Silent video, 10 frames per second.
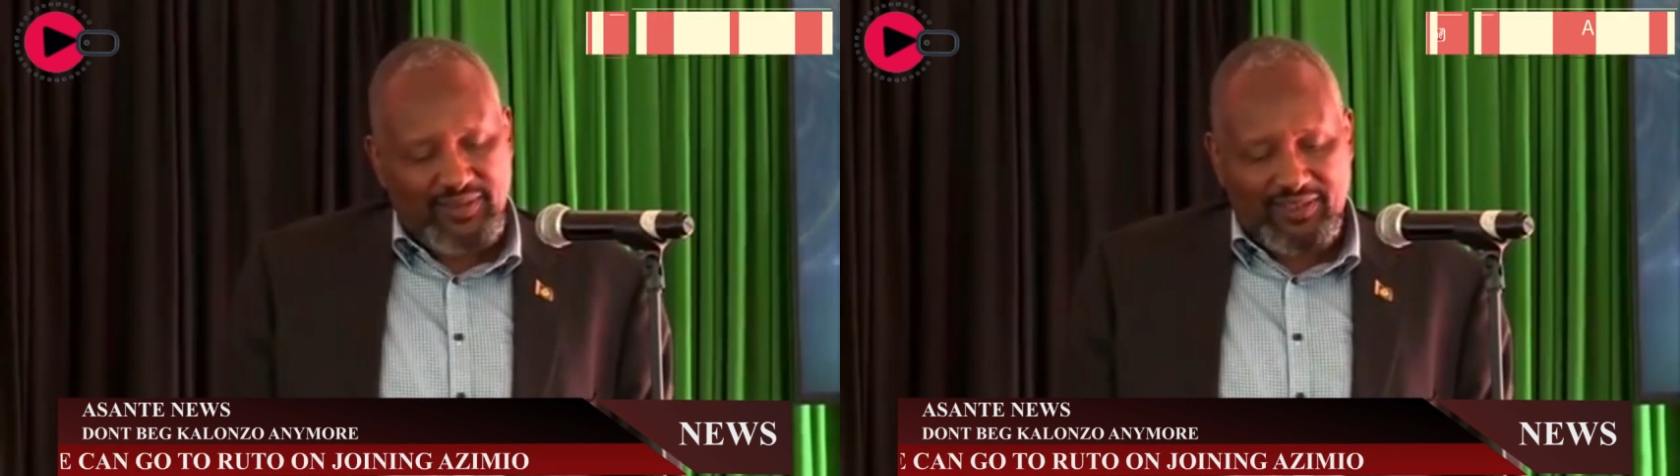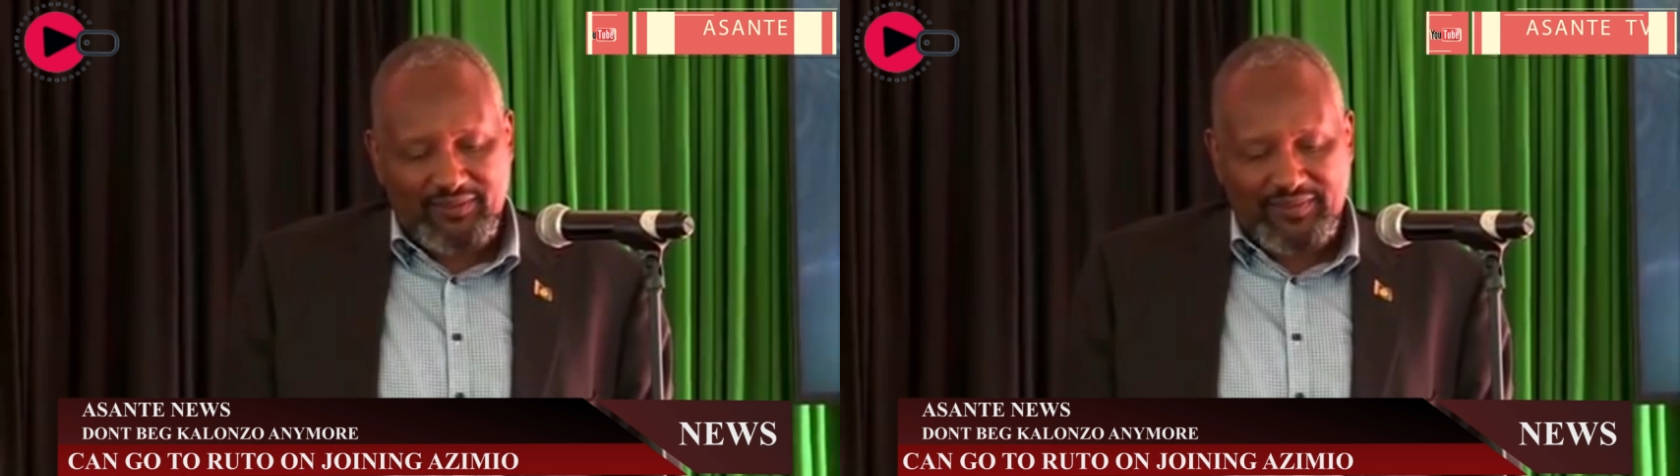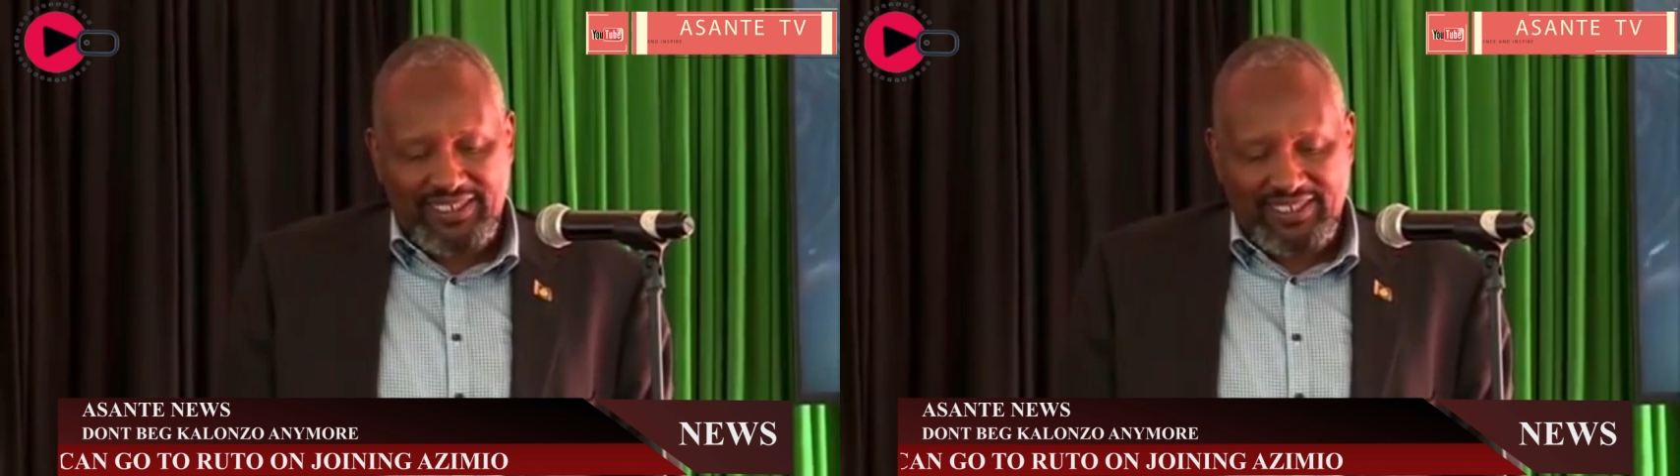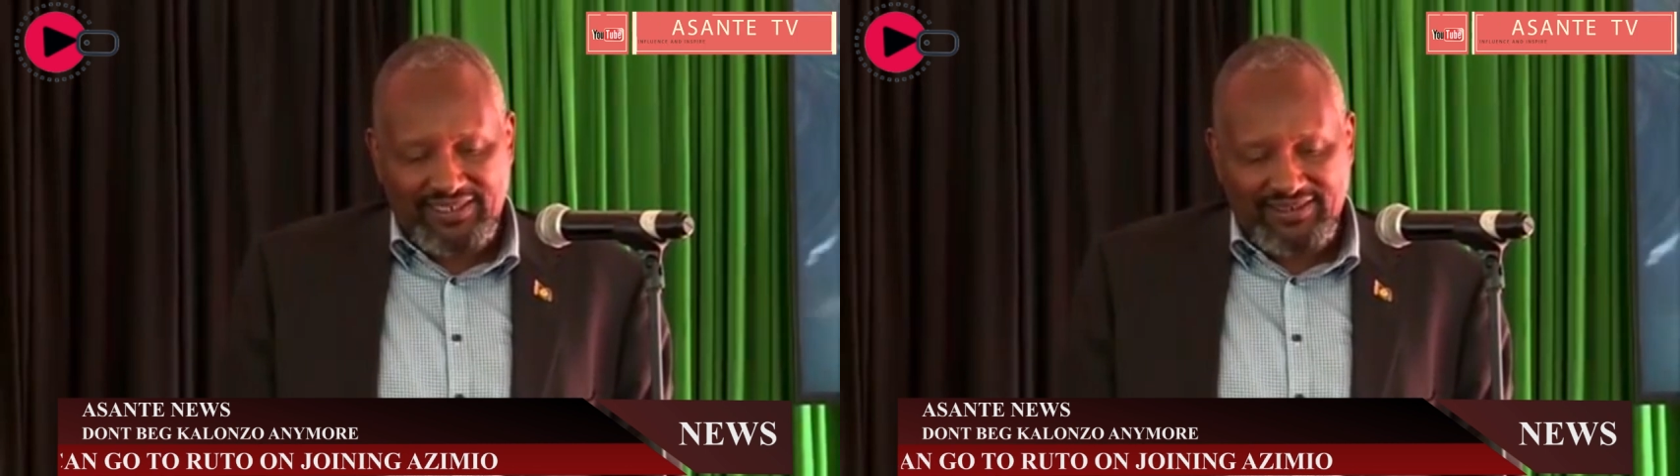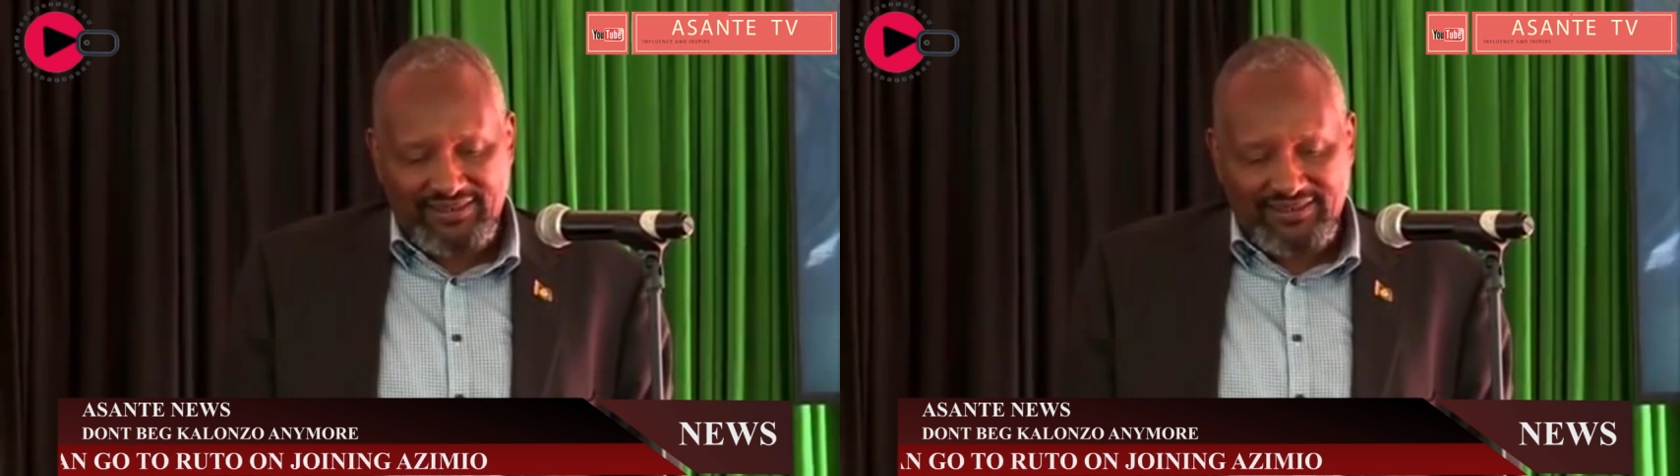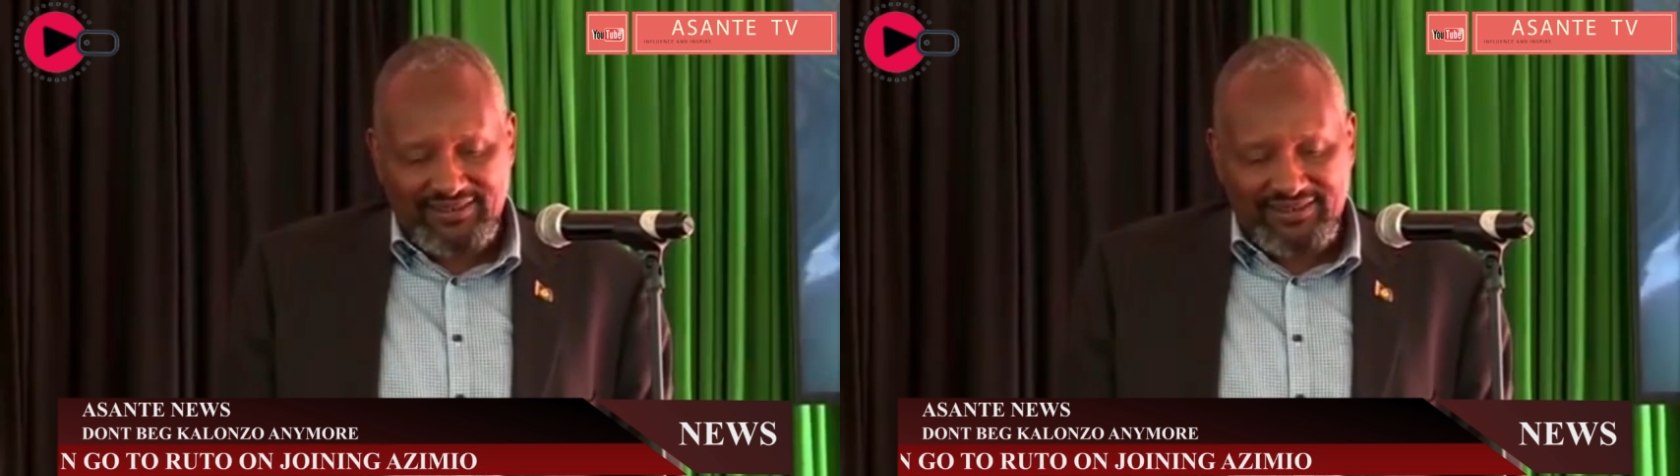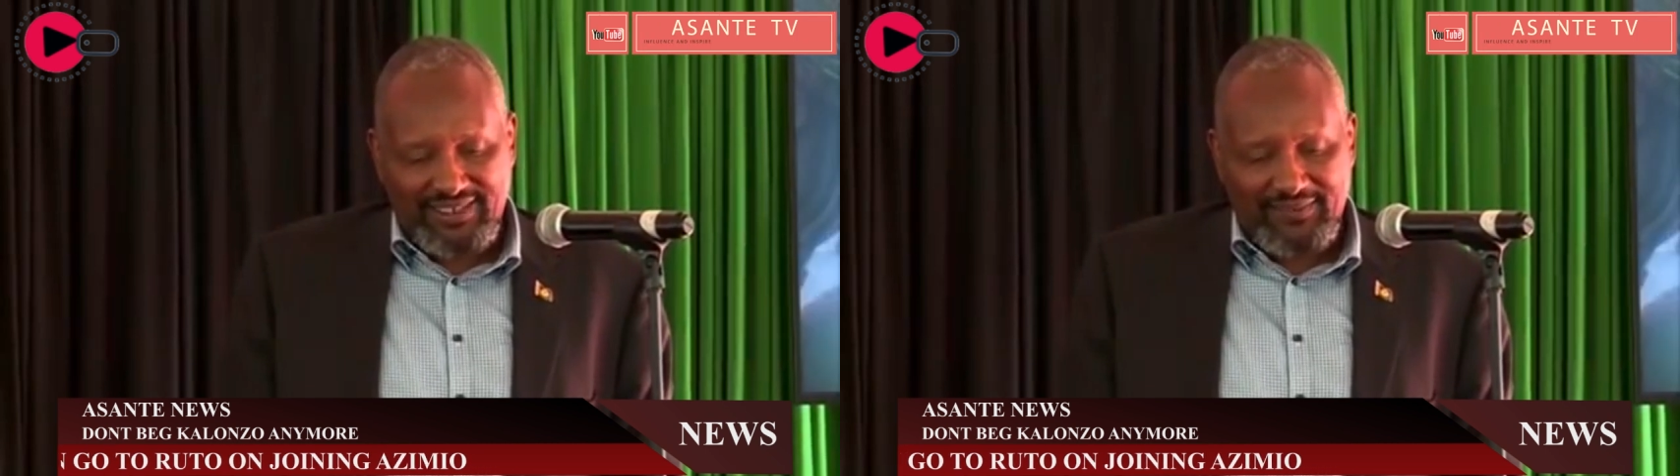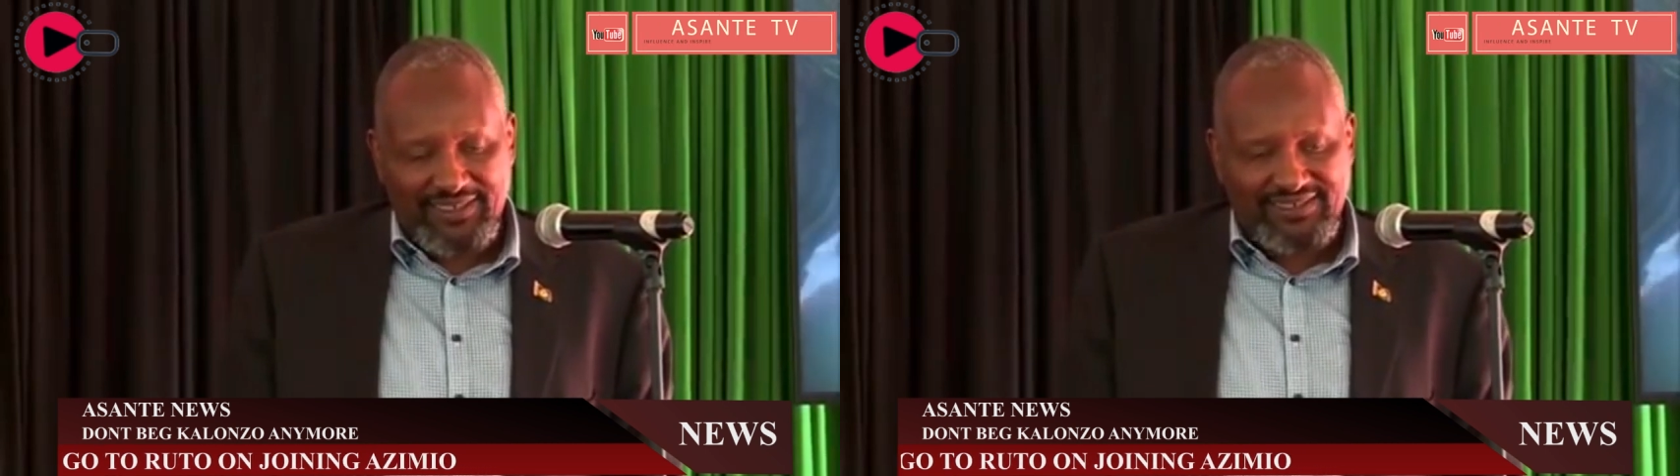Tunakupenda.
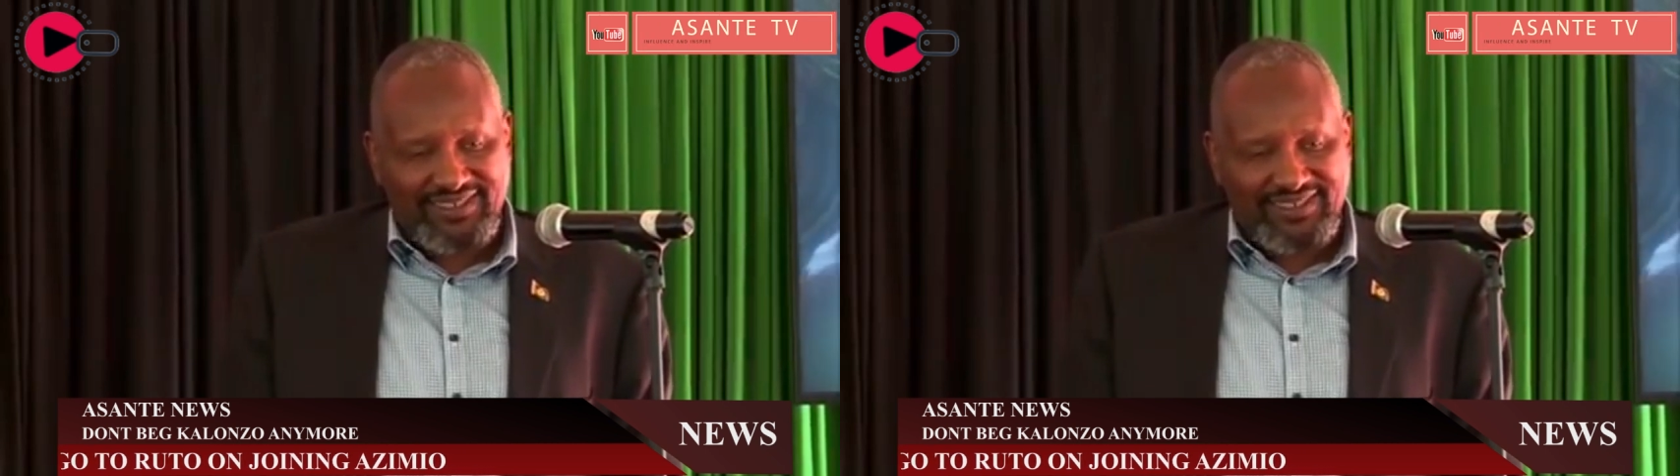Kabla